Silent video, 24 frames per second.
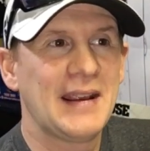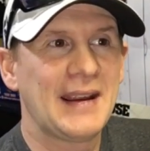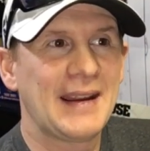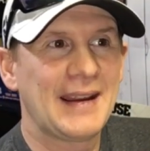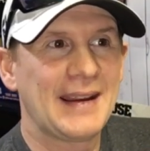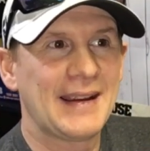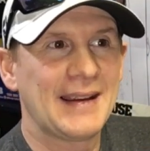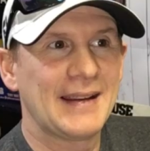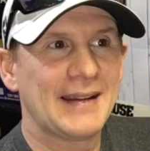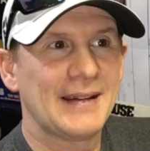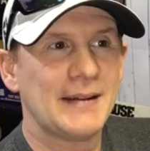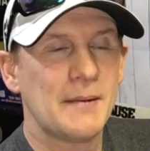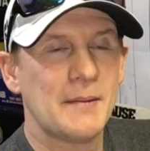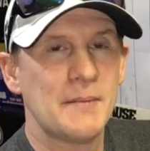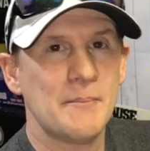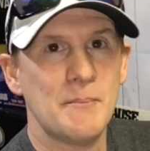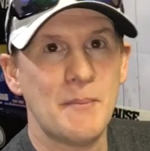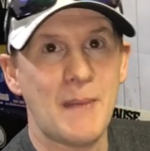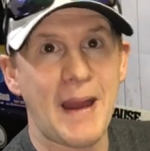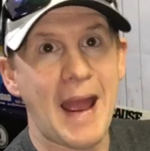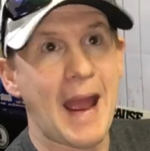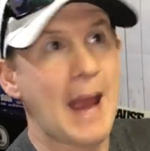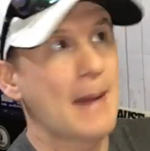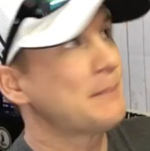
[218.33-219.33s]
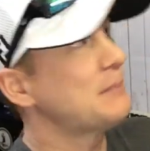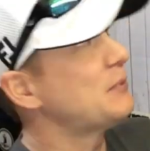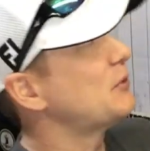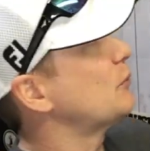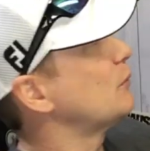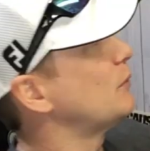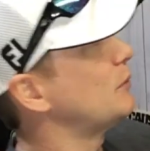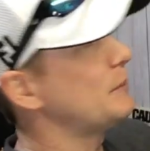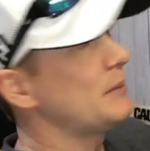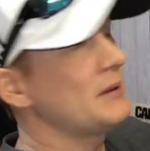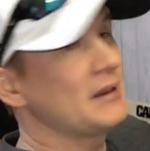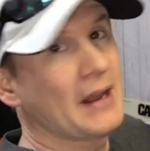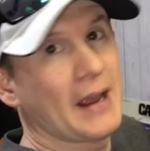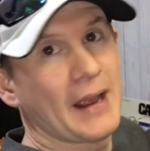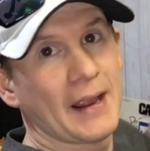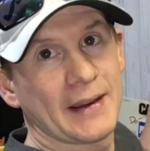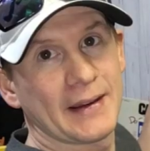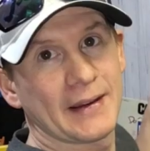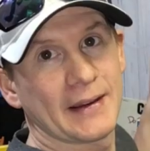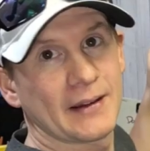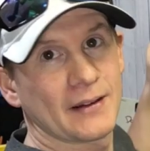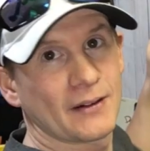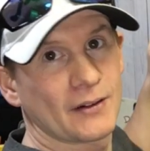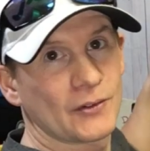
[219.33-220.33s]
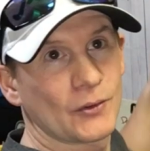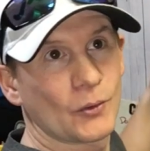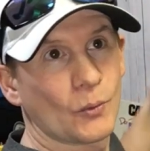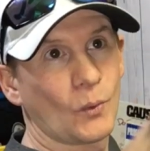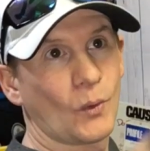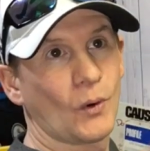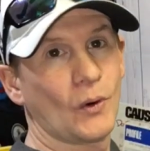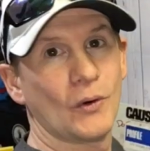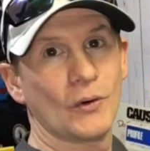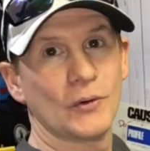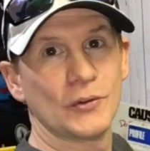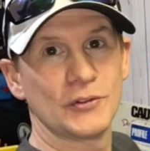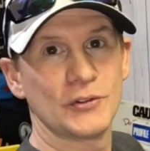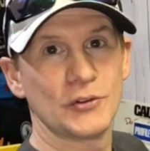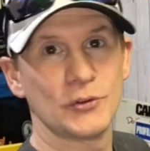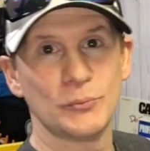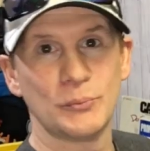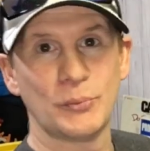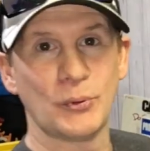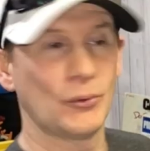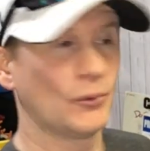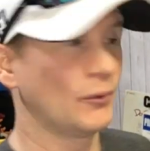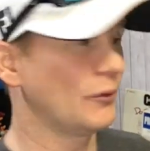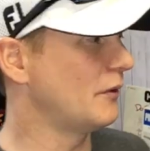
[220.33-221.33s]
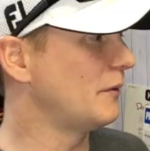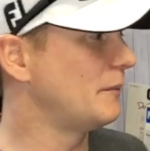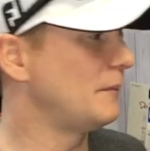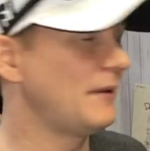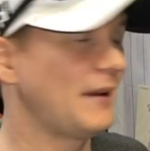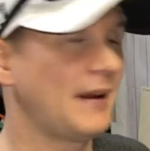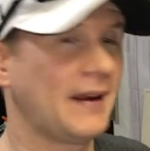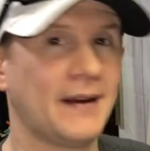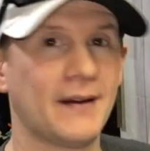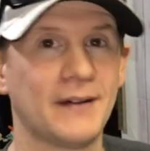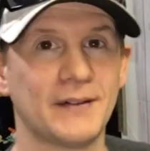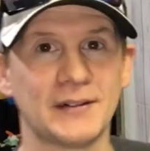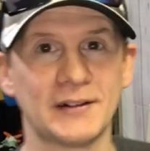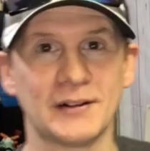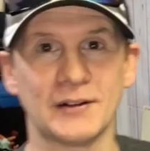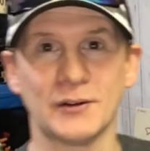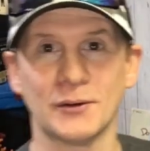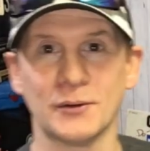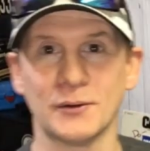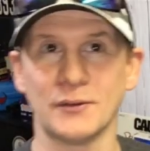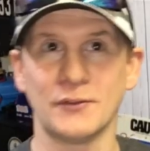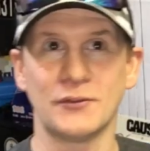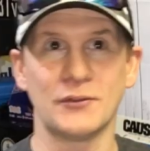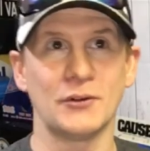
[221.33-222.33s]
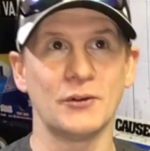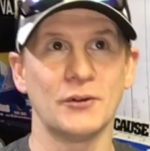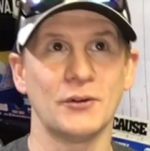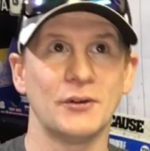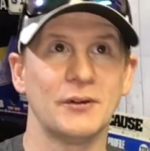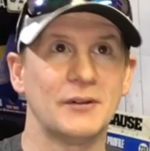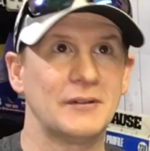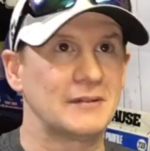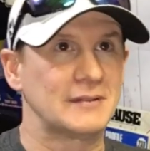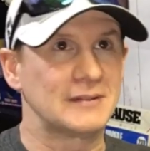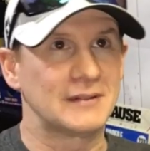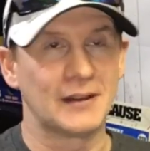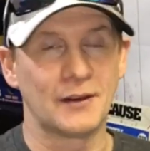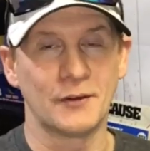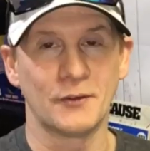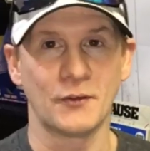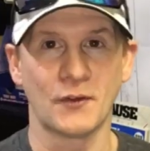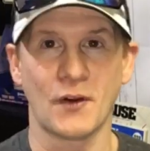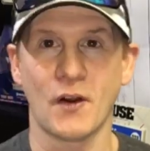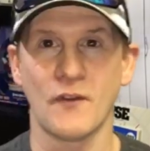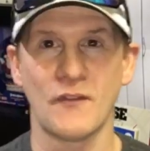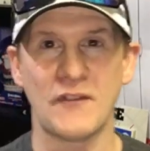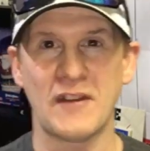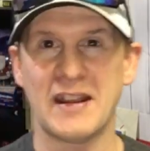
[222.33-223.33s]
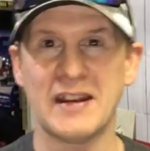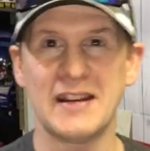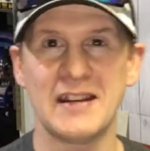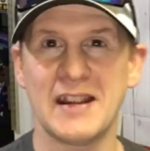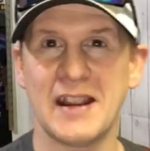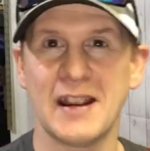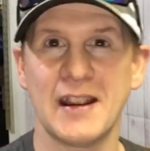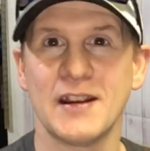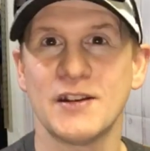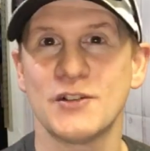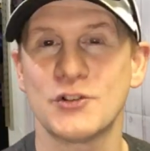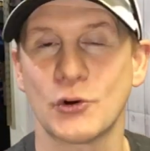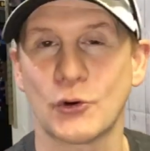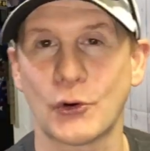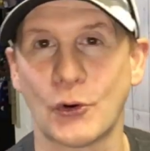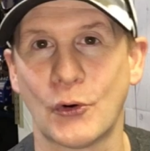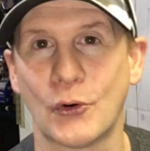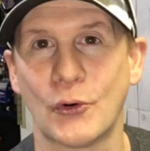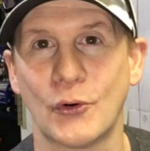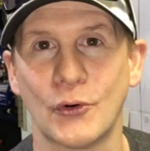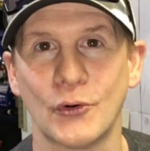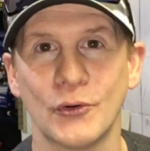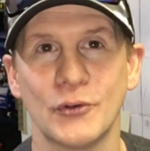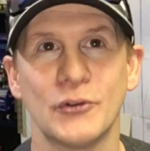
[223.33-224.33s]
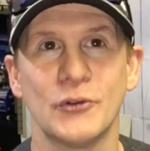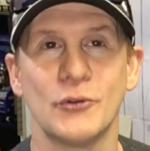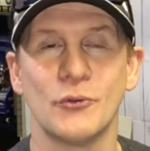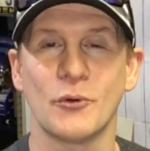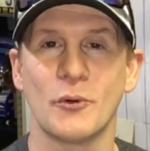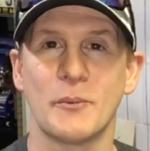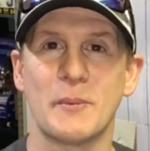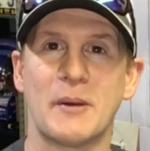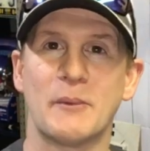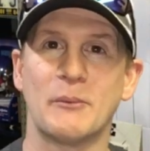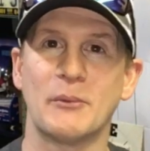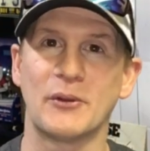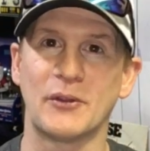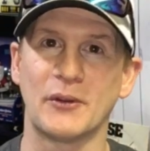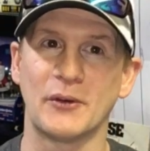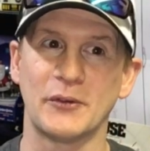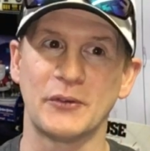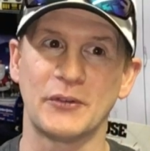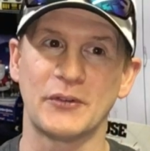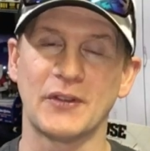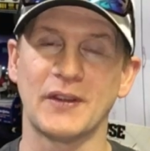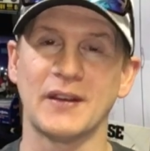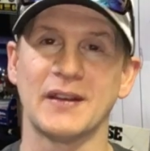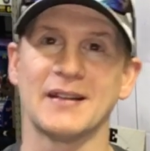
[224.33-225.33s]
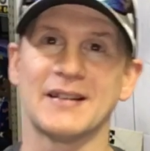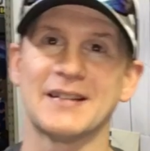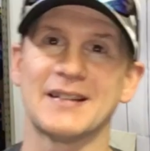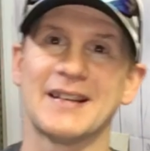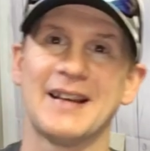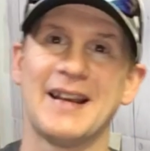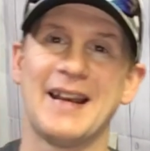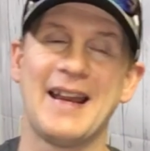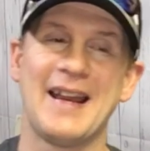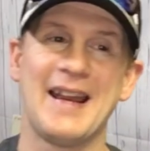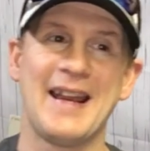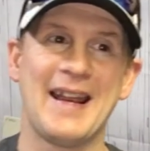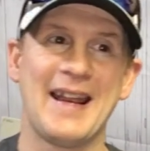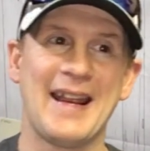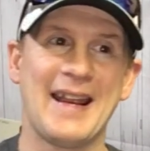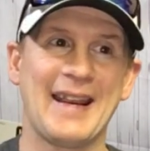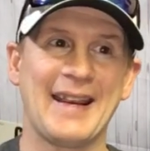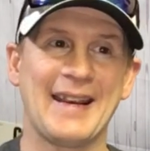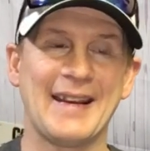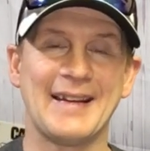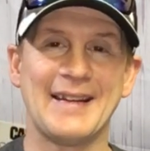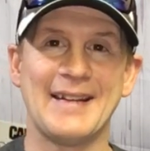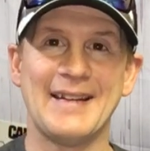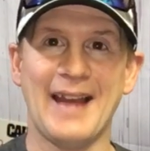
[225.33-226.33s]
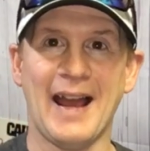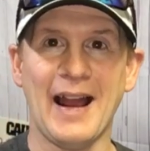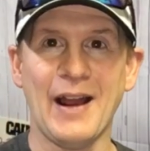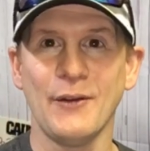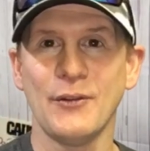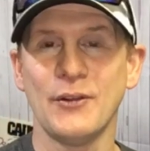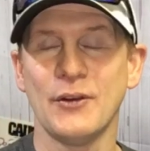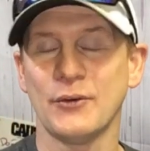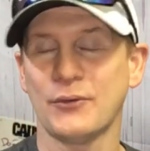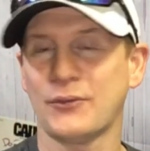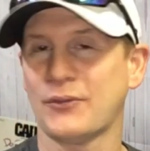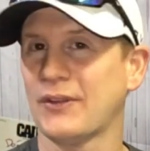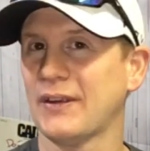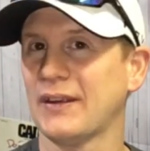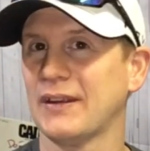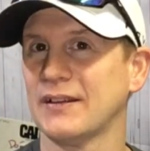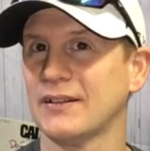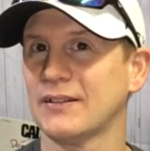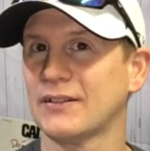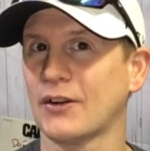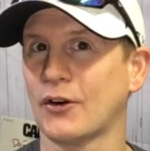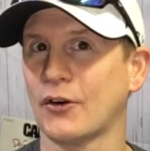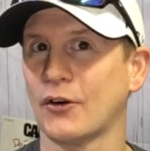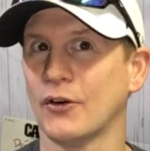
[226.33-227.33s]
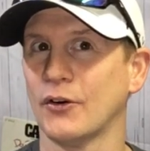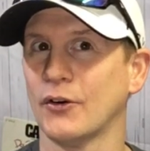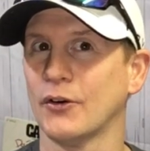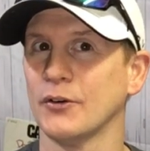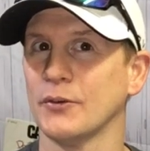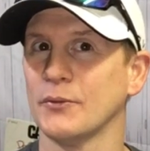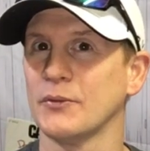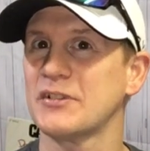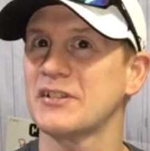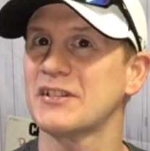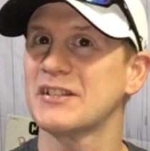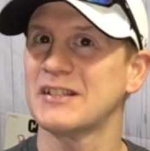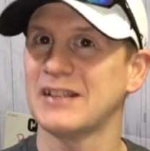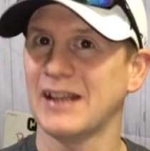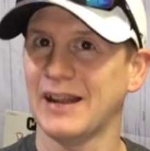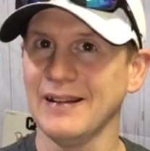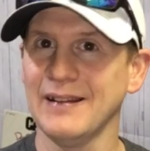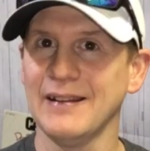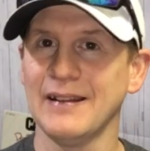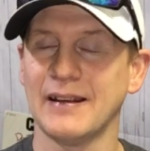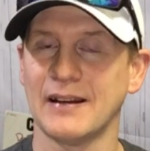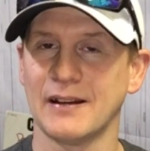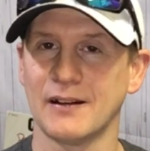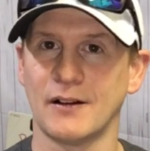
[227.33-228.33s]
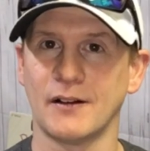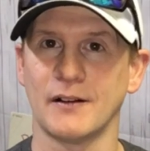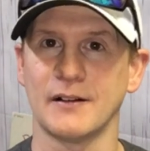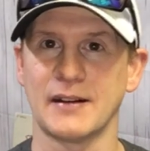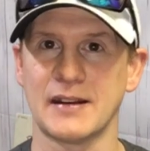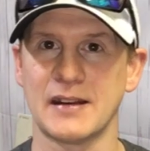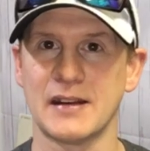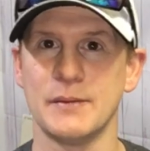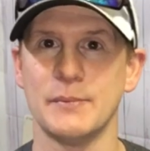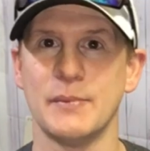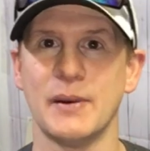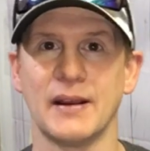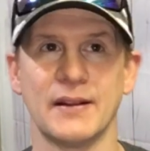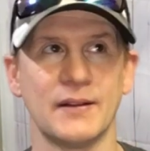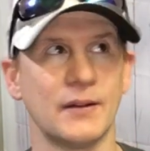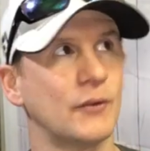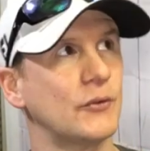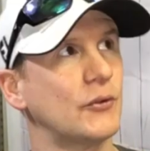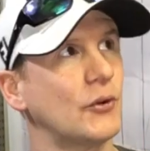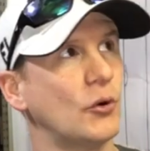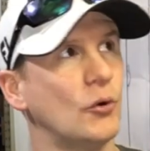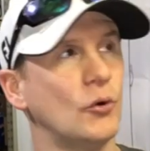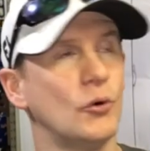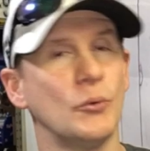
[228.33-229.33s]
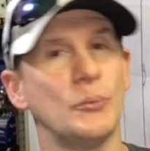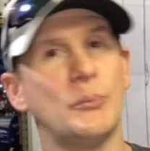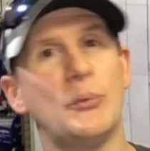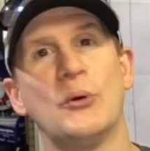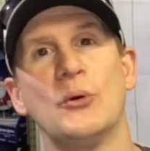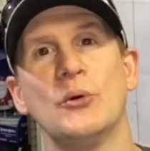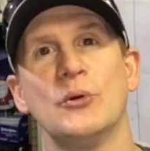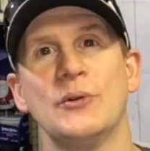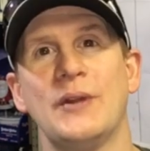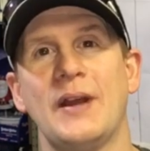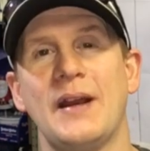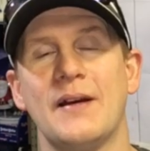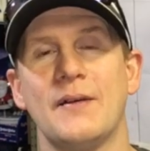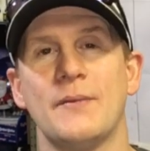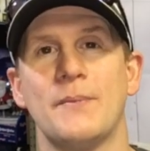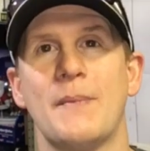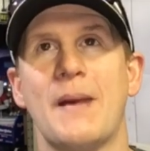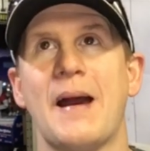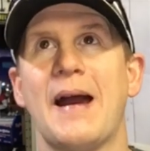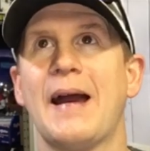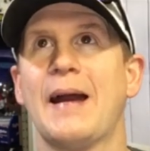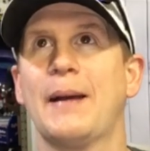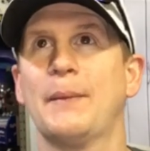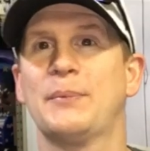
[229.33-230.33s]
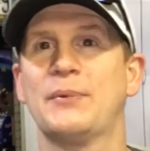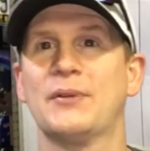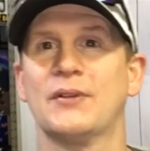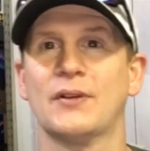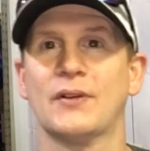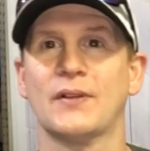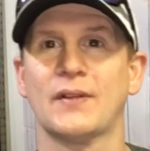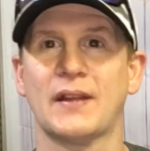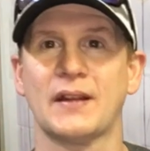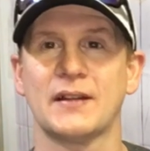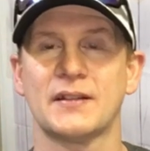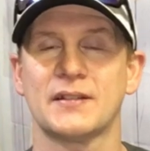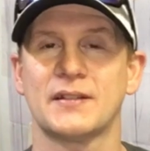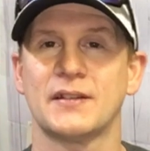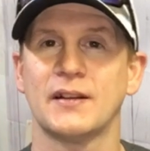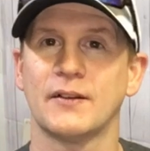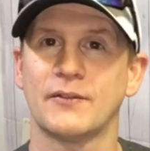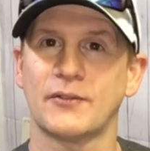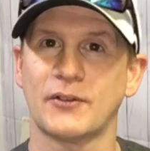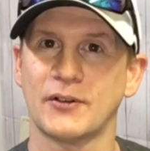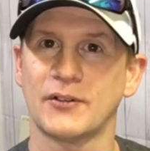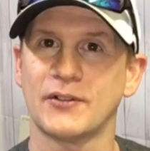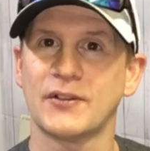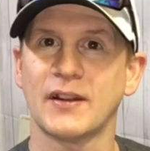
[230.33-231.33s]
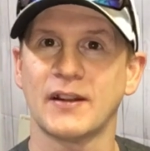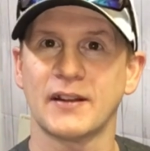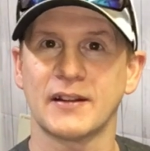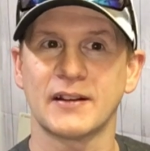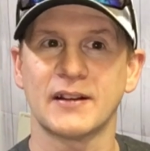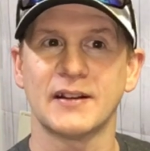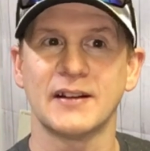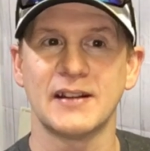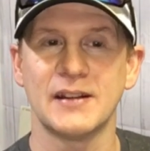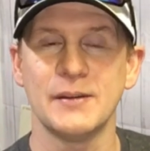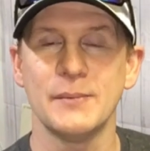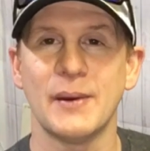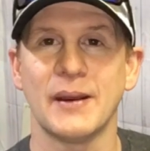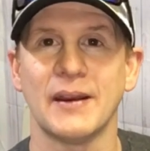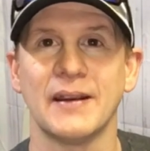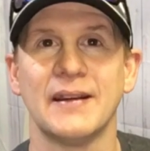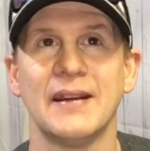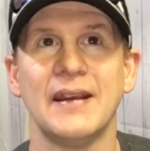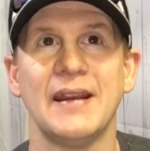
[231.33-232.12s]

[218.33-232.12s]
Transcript: and maps would be hanging on the wall and you'd pull them down you know if you're of, of any age at all you remember those things and now those things are selling on ebay those old pull down maps and all that stuff are selling on ebay